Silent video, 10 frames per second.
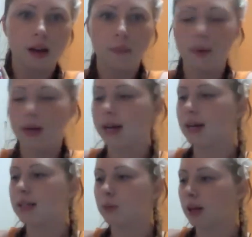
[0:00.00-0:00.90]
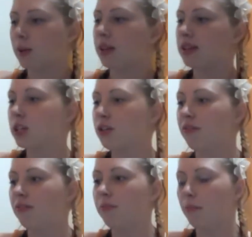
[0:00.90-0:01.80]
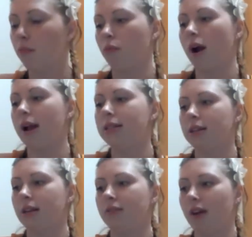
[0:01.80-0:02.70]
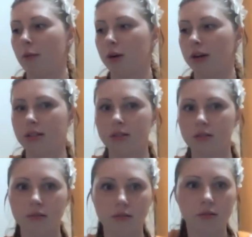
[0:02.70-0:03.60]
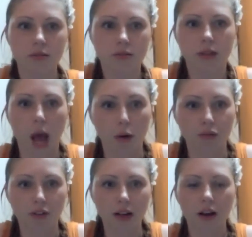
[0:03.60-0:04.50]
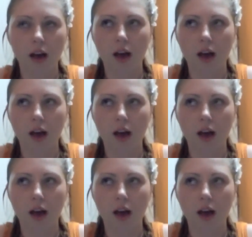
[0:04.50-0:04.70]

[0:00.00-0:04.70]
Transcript: because with such a bright and vibrant outfit,